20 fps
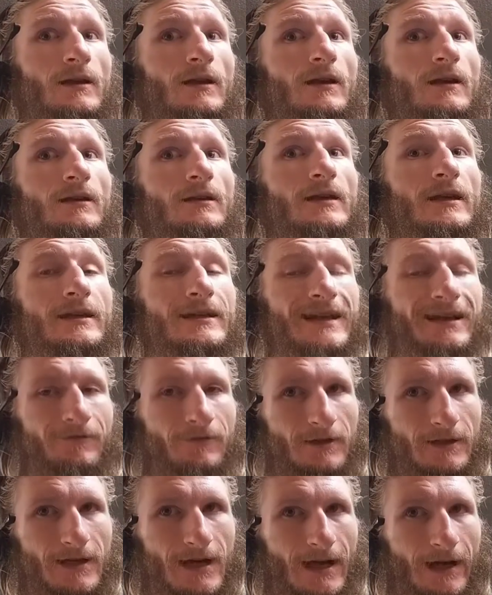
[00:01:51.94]
since I
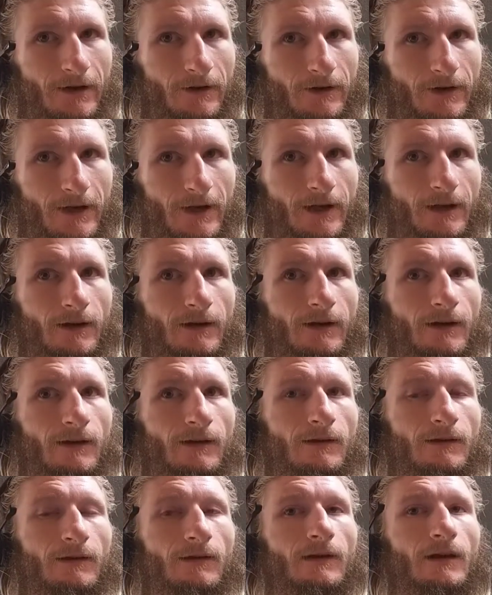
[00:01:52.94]
retired it
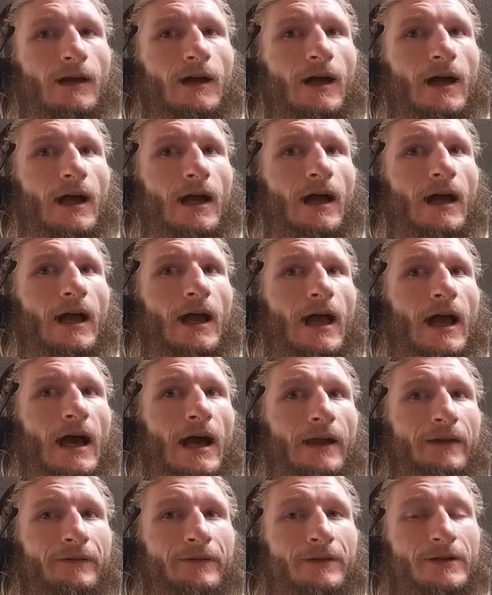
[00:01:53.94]

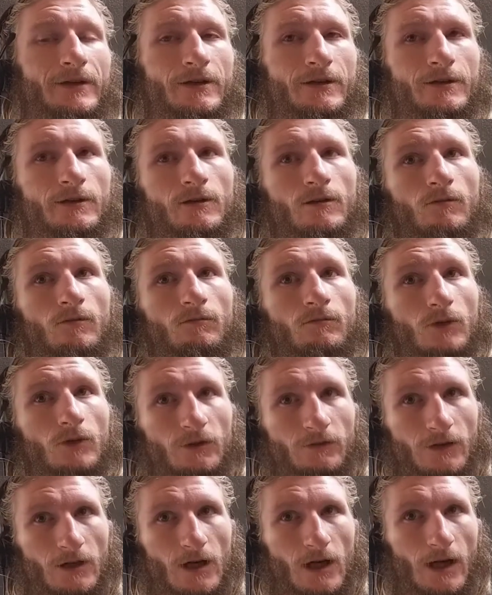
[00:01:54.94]
and
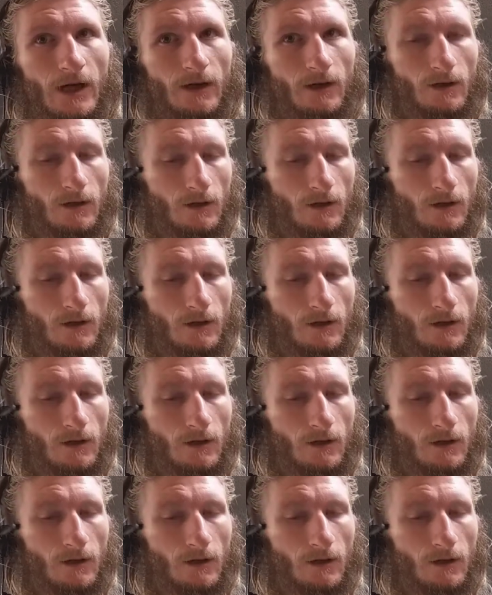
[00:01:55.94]
moved on.